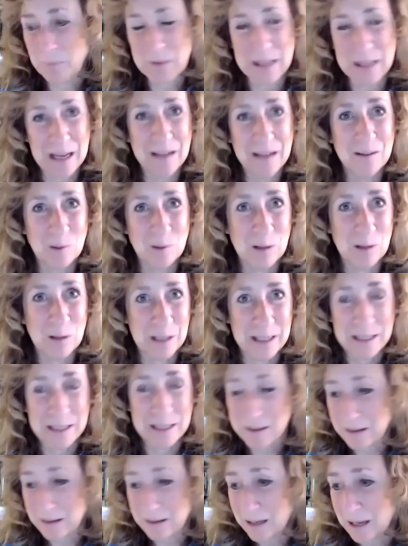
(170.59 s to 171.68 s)
not
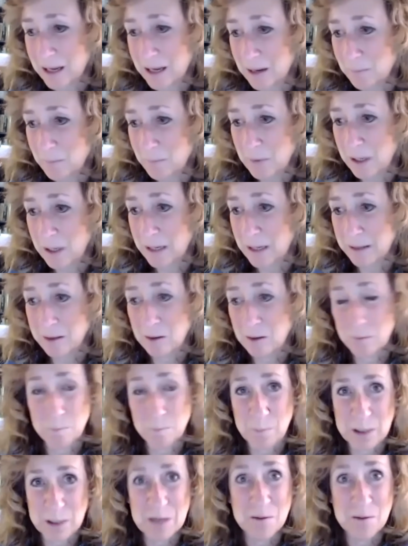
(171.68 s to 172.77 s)
only am I a
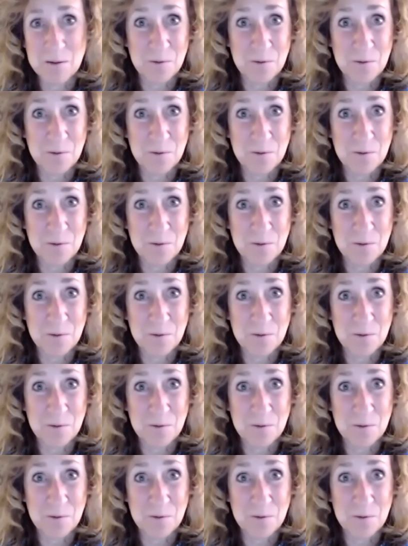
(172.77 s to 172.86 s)
big